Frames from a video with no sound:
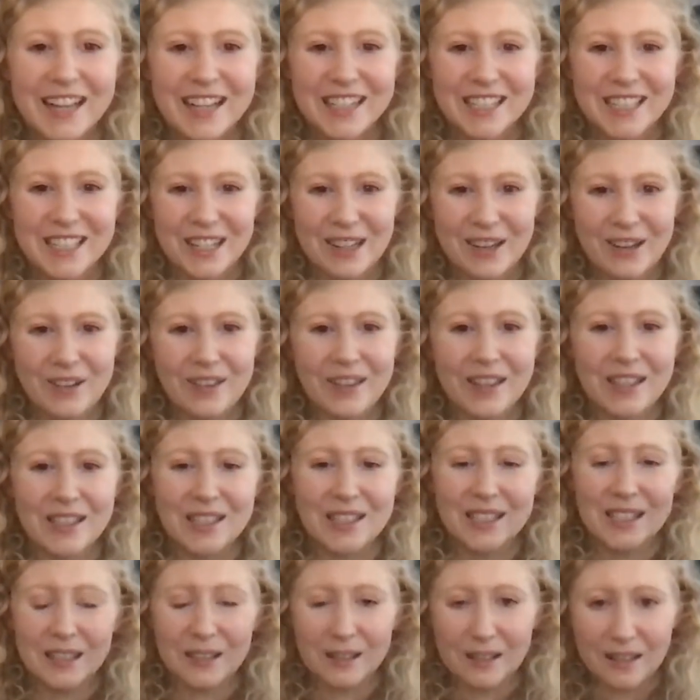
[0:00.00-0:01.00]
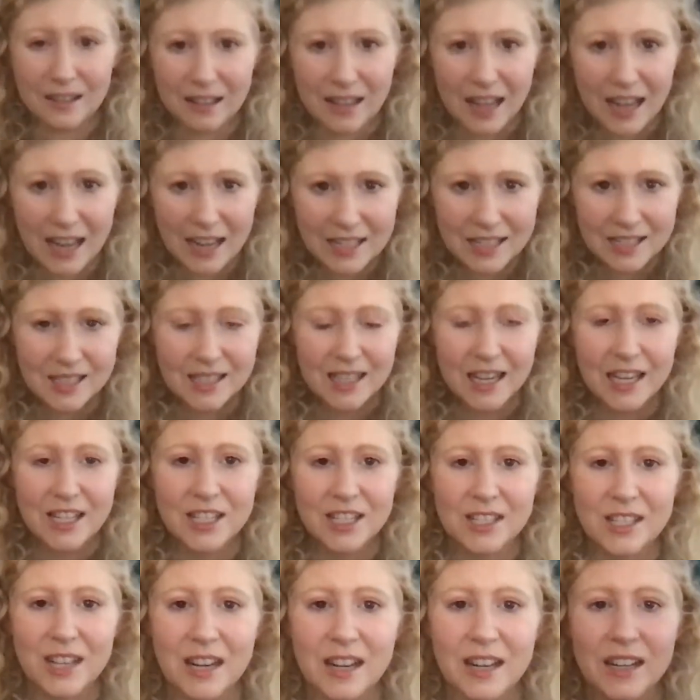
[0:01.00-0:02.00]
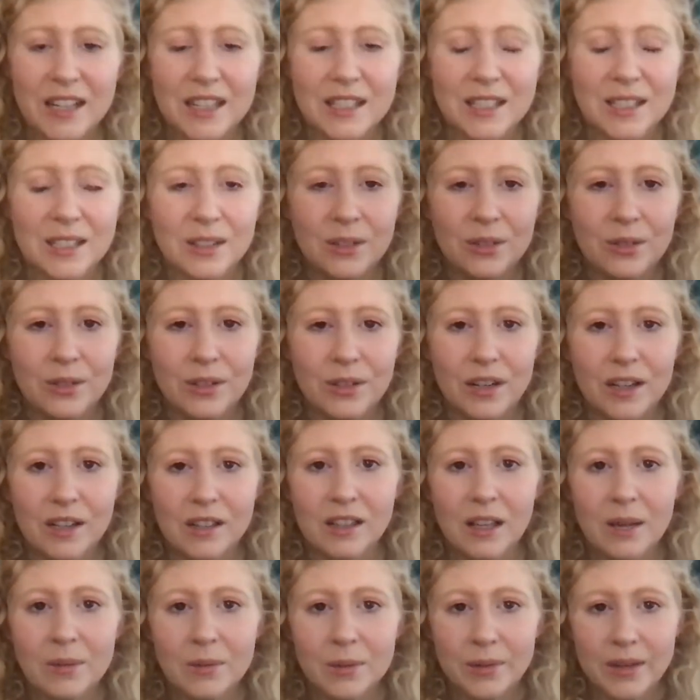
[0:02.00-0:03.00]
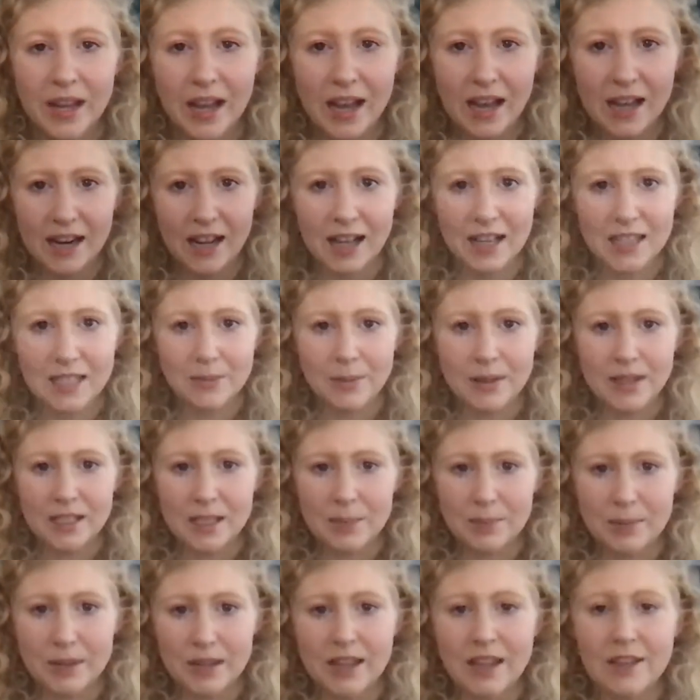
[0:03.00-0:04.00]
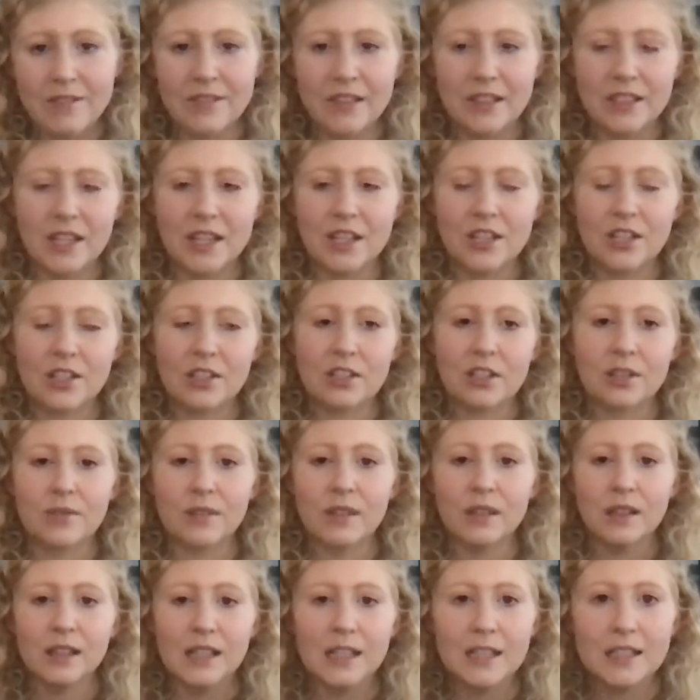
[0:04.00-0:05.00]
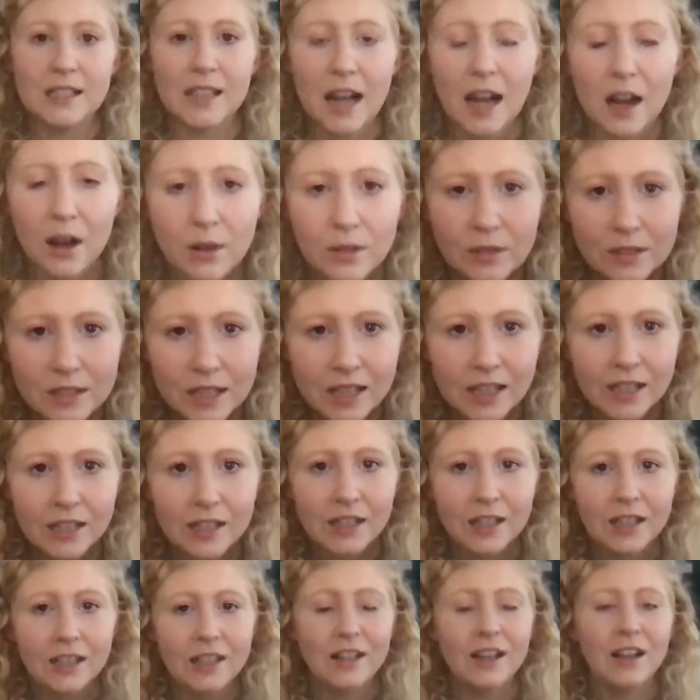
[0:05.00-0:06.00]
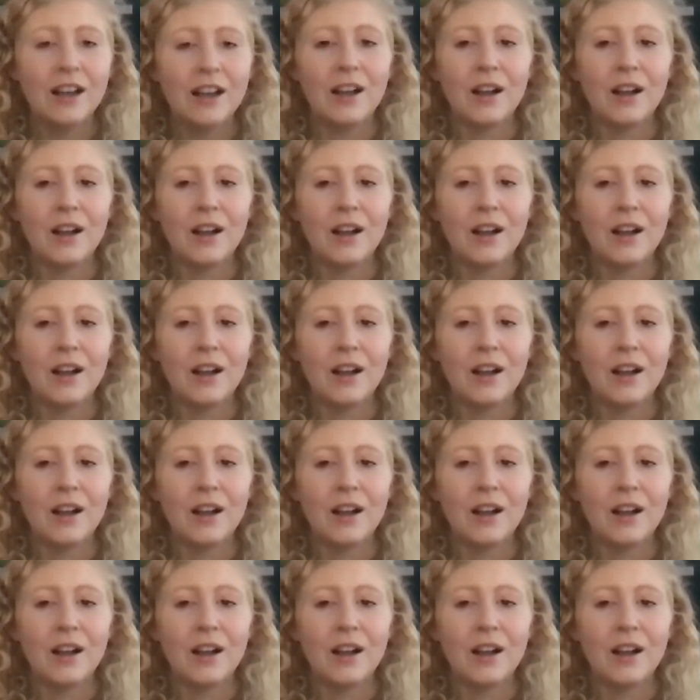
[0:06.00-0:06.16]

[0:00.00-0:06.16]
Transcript: So this last Sagittarius lunar eclipse we had has been this big invitation to release outdated,